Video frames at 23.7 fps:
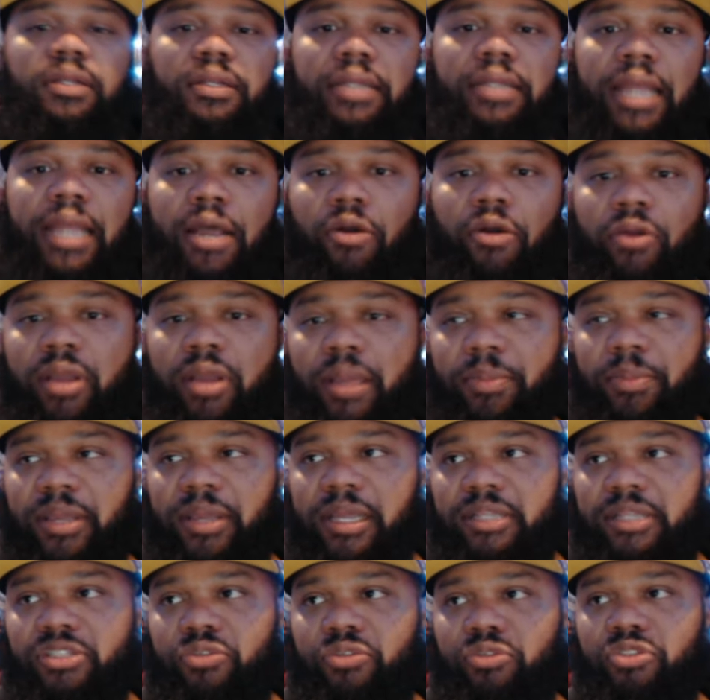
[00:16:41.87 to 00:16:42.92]
Now, coming
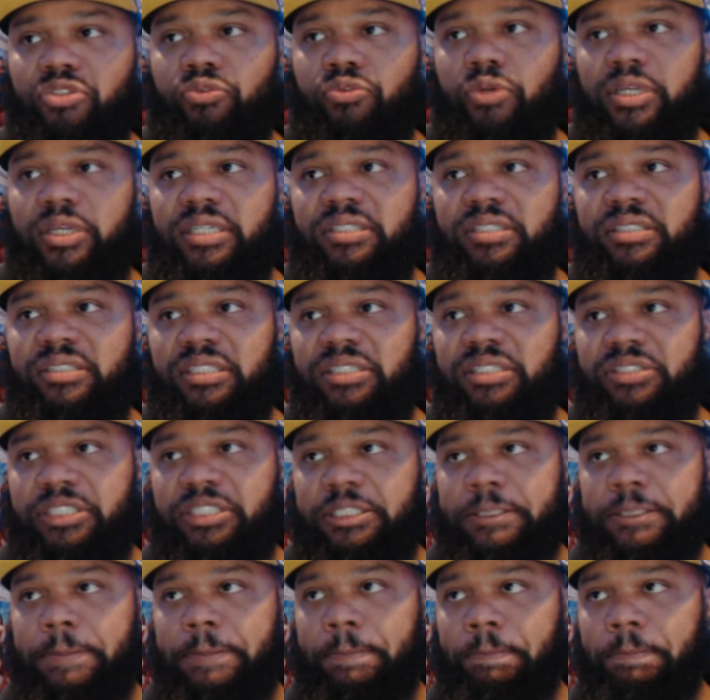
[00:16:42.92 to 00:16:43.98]
into his rookie
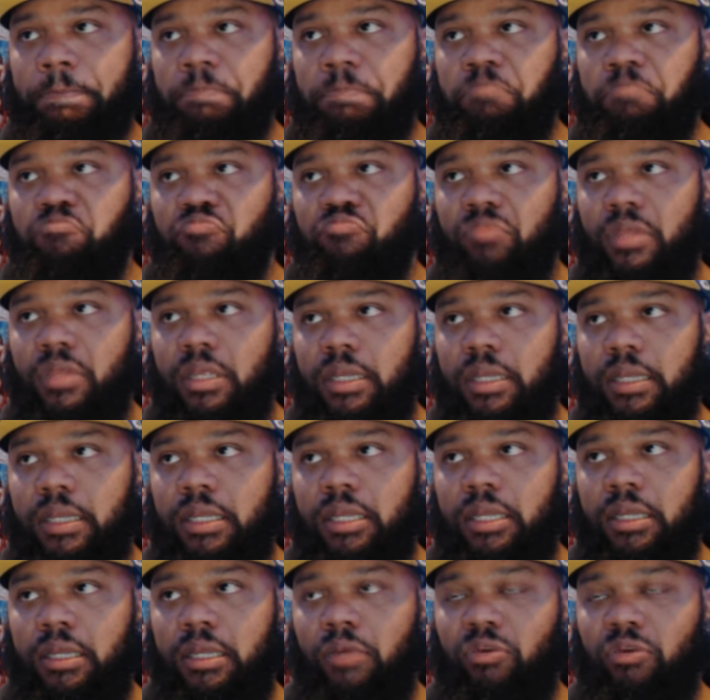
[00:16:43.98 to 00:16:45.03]
season
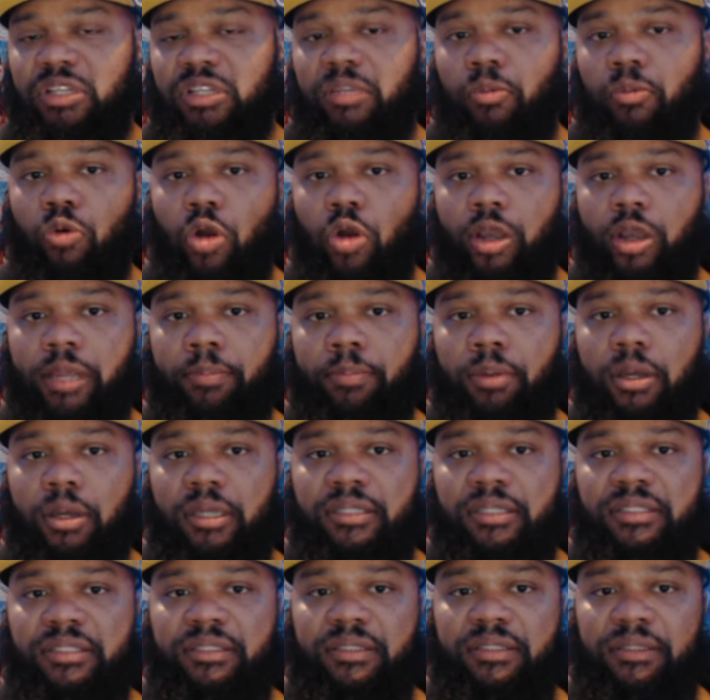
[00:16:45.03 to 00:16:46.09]
with the Milwaukee
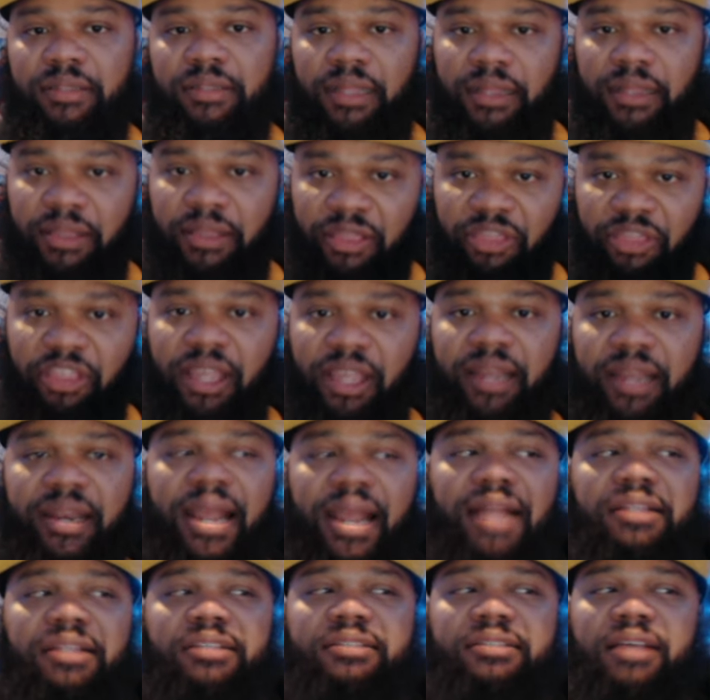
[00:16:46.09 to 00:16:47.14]
Bucks, then
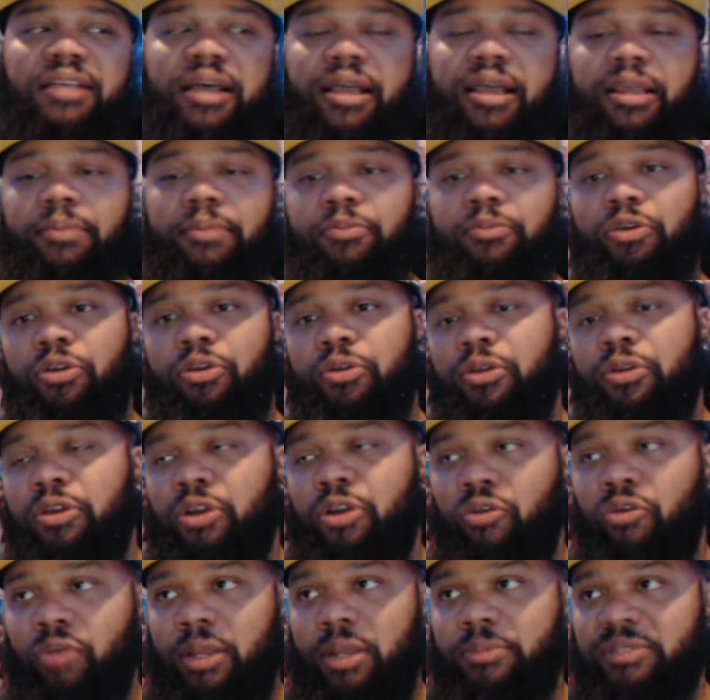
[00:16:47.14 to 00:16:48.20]
at the time,
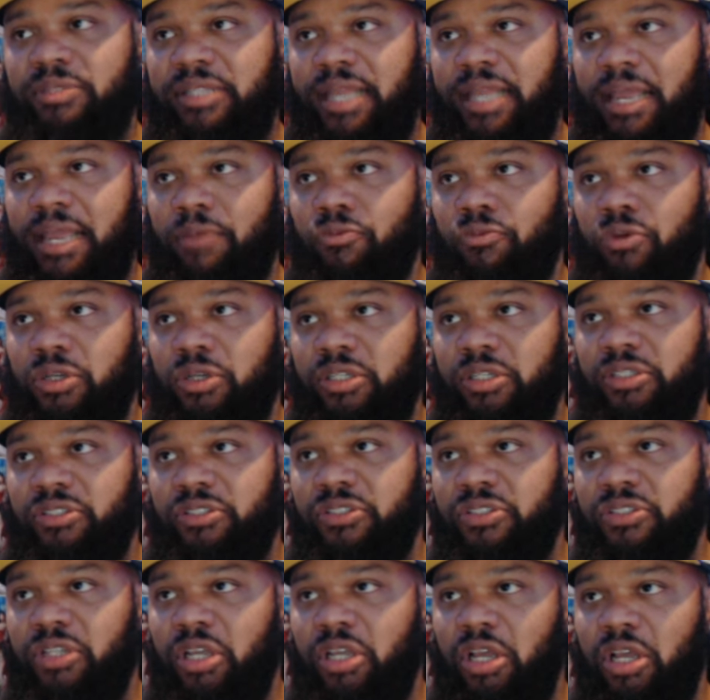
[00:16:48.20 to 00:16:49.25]
Kareem's name
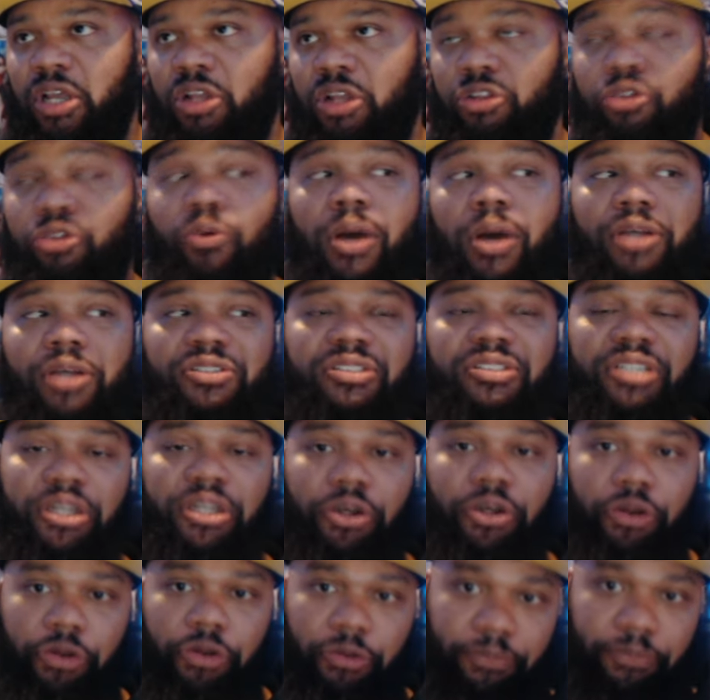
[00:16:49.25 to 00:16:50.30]
was Lew
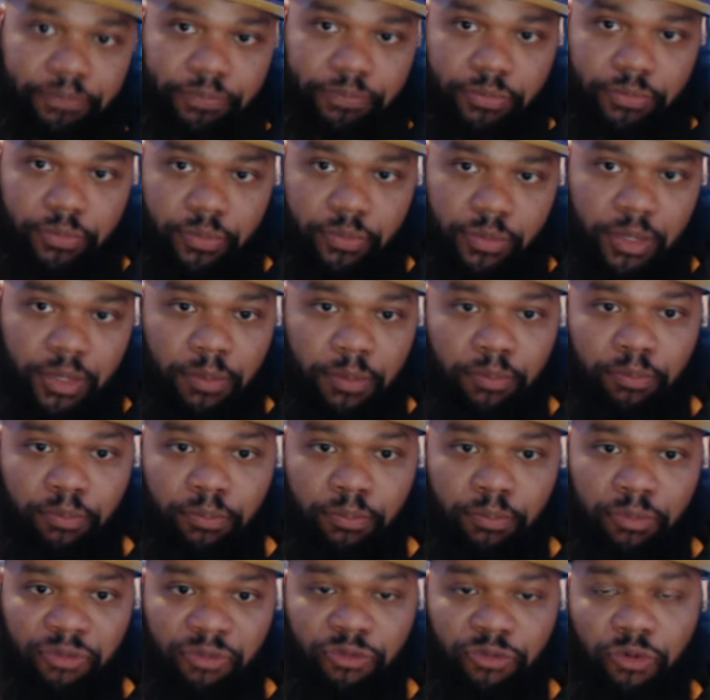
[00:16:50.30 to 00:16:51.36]
Alcindor
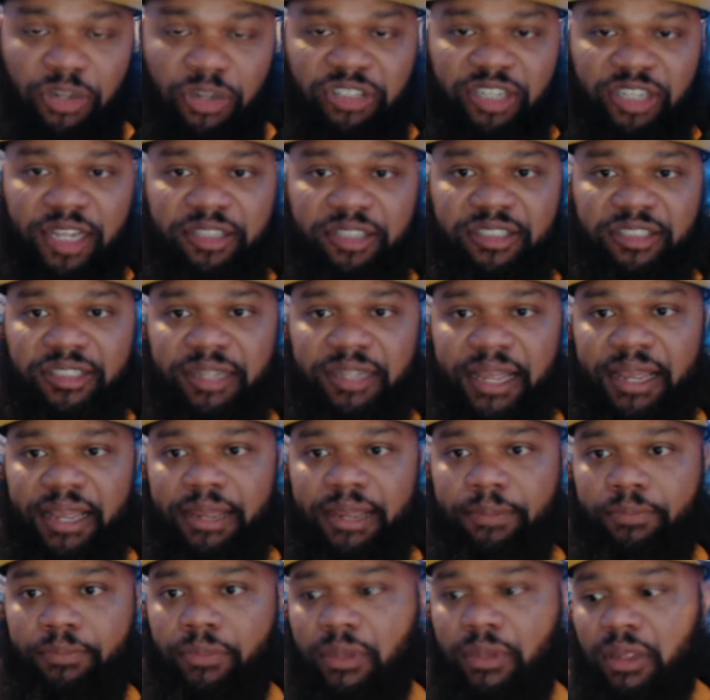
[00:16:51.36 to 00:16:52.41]
before he changed his
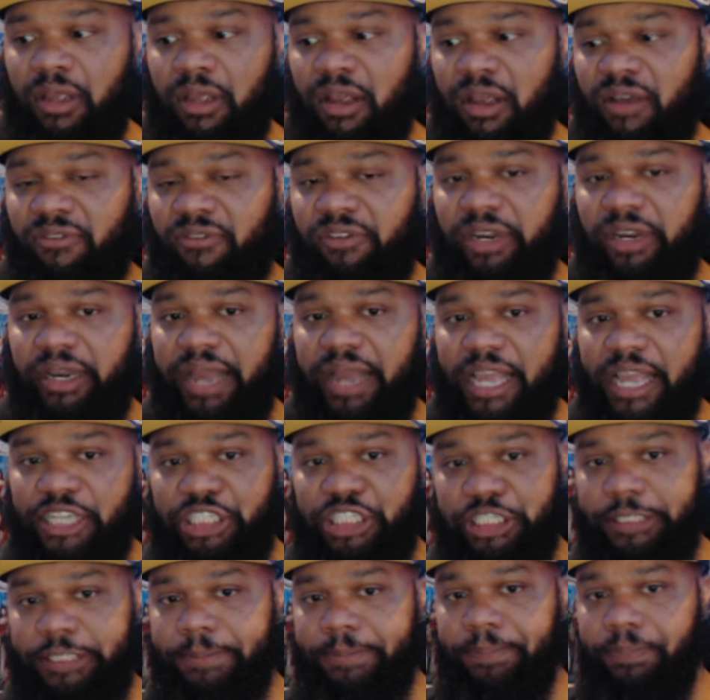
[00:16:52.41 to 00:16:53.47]
name for the
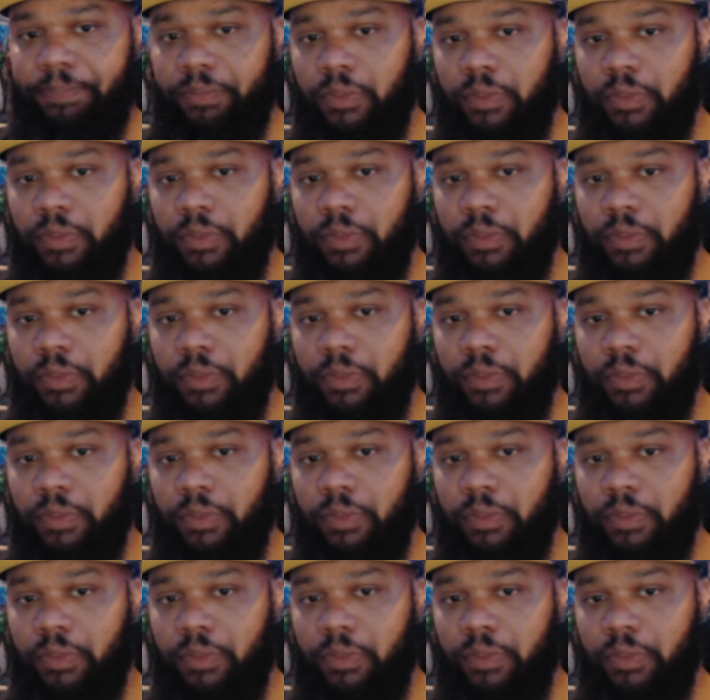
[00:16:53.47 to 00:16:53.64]
Nation.